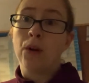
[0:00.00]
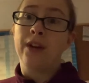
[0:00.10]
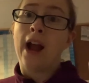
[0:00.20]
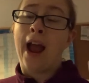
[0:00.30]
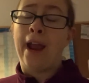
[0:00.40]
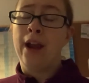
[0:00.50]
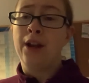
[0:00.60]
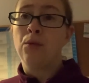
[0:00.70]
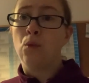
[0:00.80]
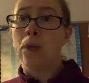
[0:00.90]
everyone
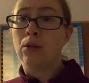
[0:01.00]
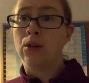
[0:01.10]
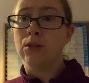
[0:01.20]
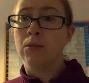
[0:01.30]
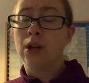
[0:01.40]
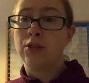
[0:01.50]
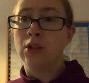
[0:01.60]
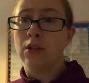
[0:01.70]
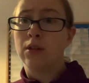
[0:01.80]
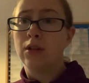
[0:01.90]
and welcome
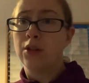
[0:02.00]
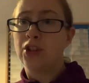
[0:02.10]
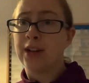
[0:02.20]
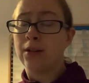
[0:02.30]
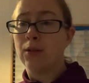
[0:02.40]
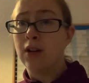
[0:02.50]
to the channel.